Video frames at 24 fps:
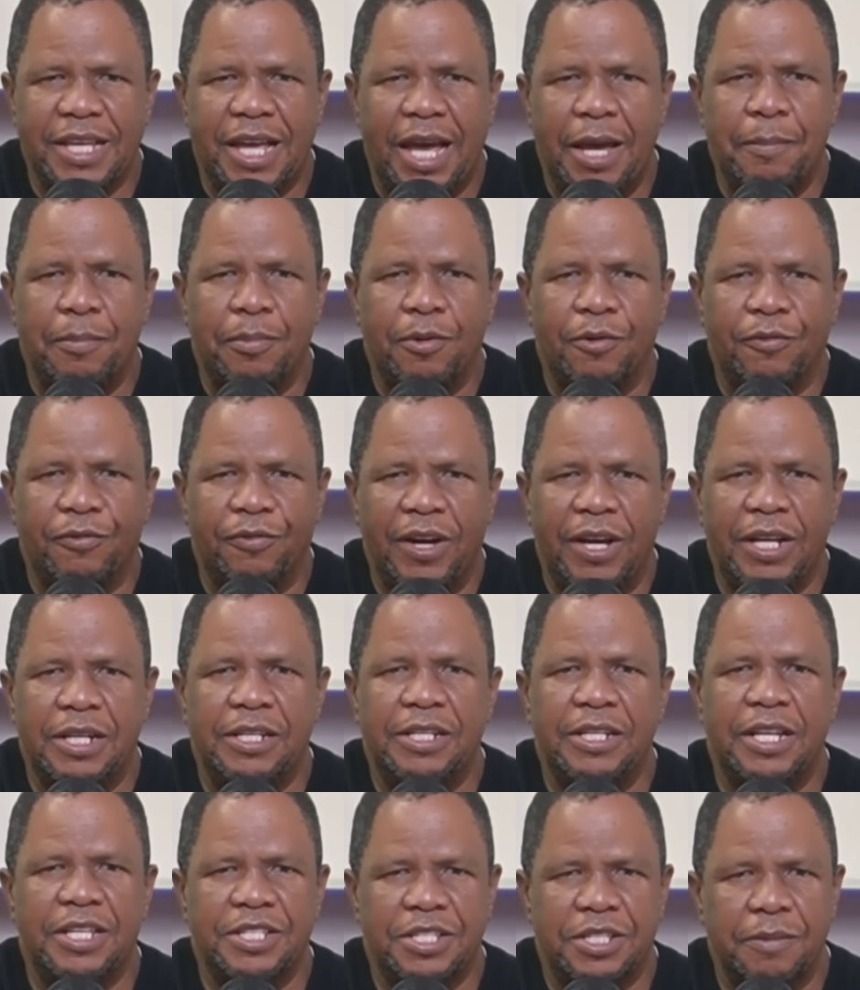high-profile
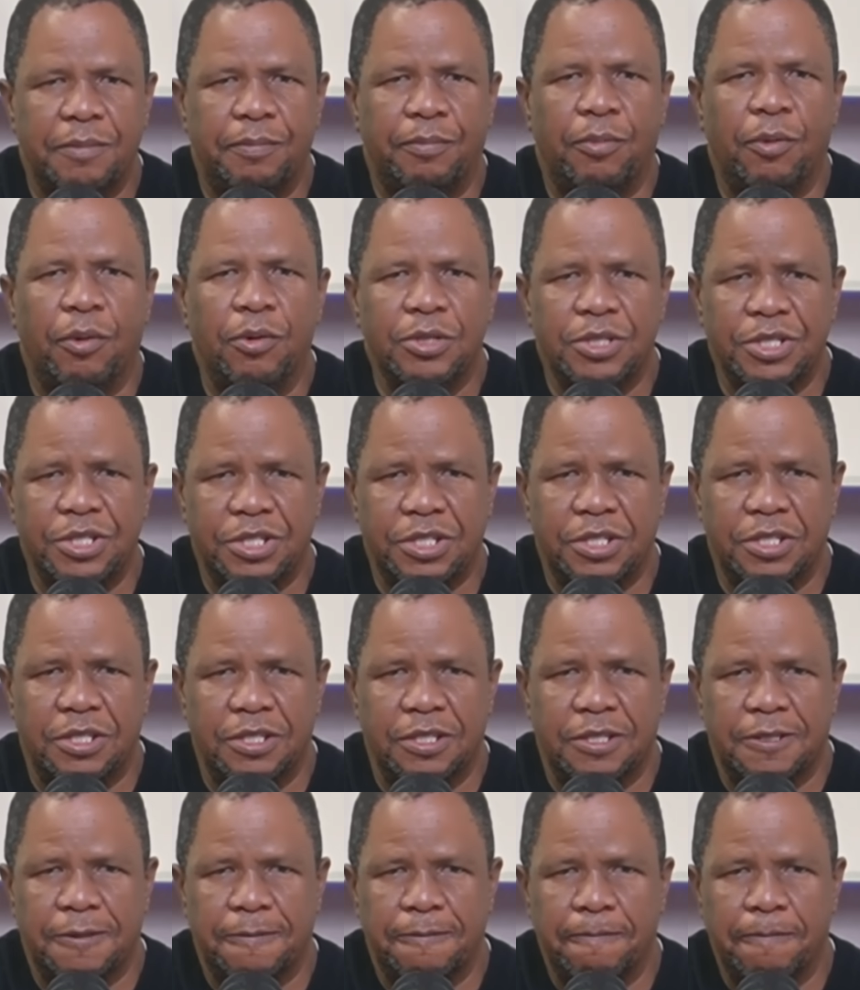leadership
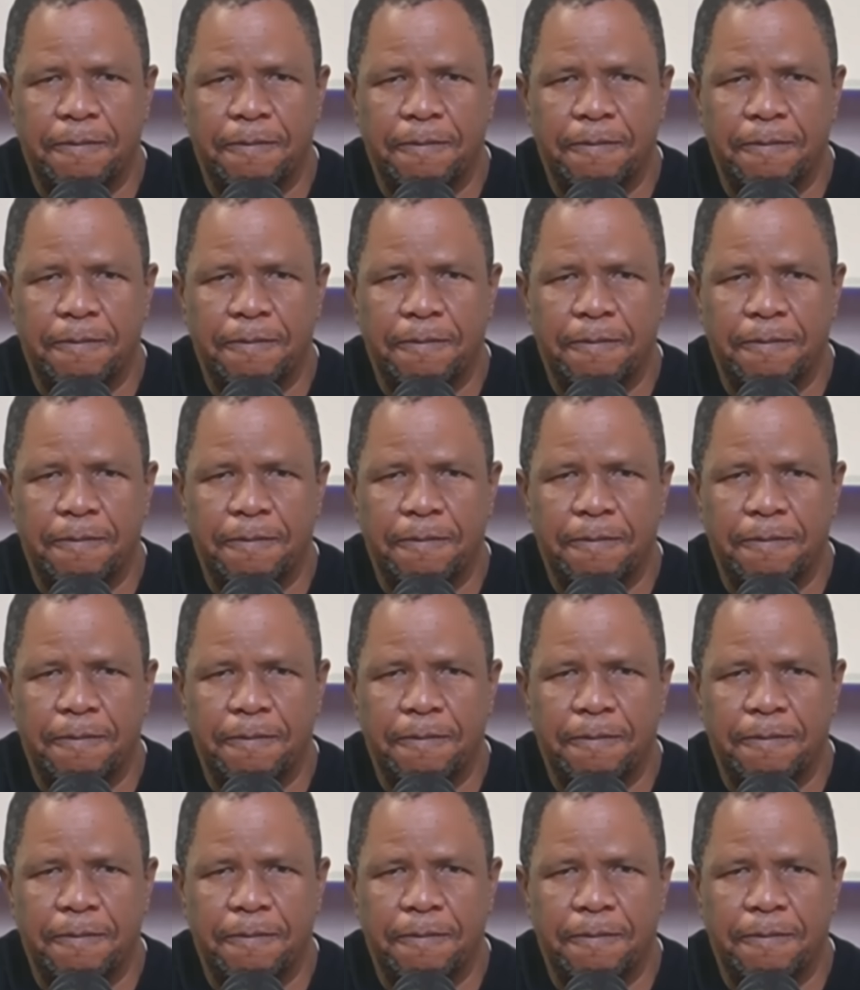positions.